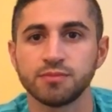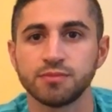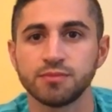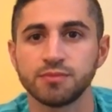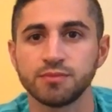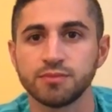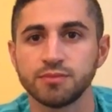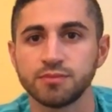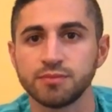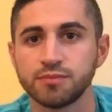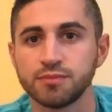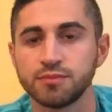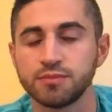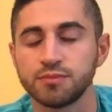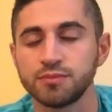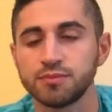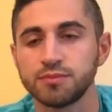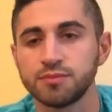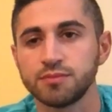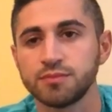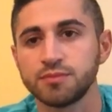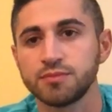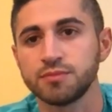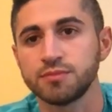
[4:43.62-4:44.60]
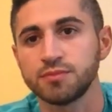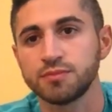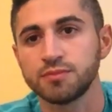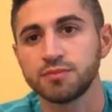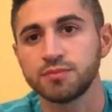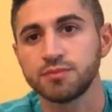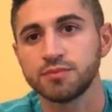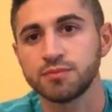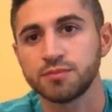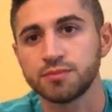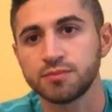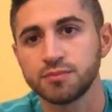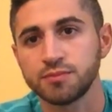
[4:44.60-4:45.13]

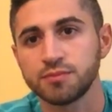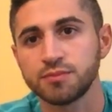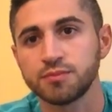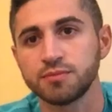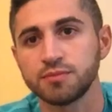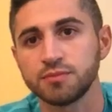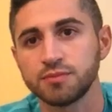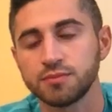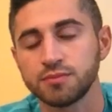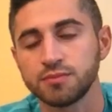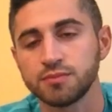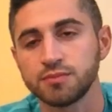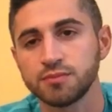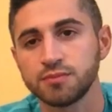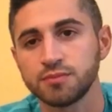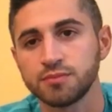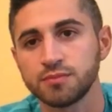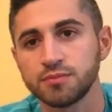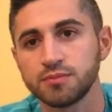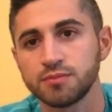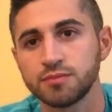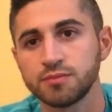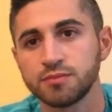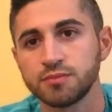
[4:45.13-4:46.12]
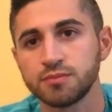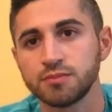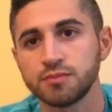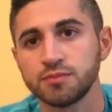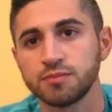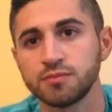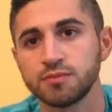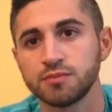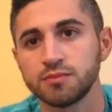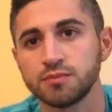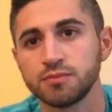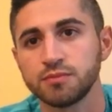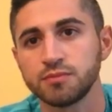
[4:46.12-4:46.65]

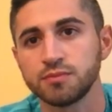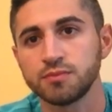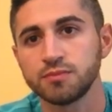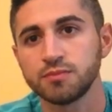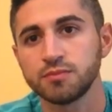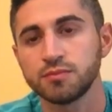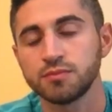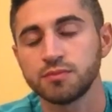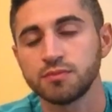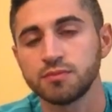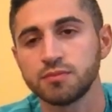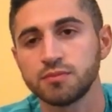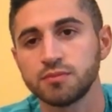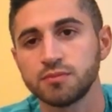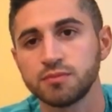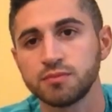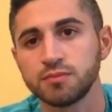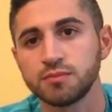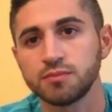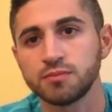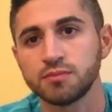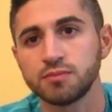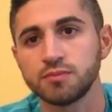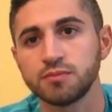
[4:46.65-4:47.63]
(silent)